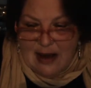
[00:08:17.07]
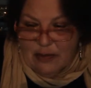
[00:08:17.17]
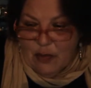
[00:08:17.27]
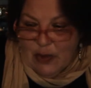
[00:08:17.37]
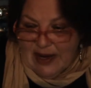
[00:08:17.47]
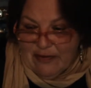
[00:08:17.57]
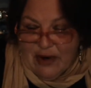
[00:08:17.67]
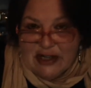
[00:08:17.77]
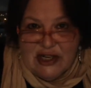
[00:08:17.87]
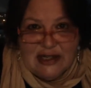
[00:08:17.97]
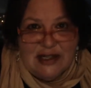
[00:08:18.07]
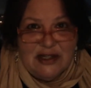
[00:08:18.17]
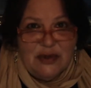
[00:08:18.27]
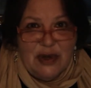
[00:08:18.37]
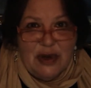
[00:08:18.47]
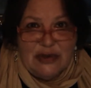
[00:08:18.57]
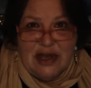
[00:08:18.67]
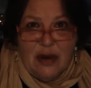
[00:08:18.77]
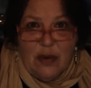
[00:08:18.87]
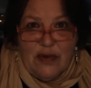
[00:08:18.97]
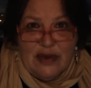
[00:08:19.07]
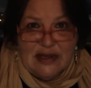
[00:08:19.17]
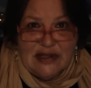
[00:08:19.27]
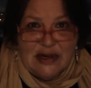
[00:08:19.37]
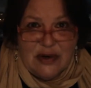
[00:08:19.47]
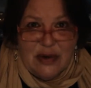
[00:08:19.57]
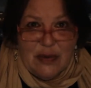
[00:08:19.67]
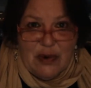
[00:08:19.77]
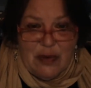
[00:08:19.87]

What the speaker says: Whenever I checked into a hotel with an exterior room,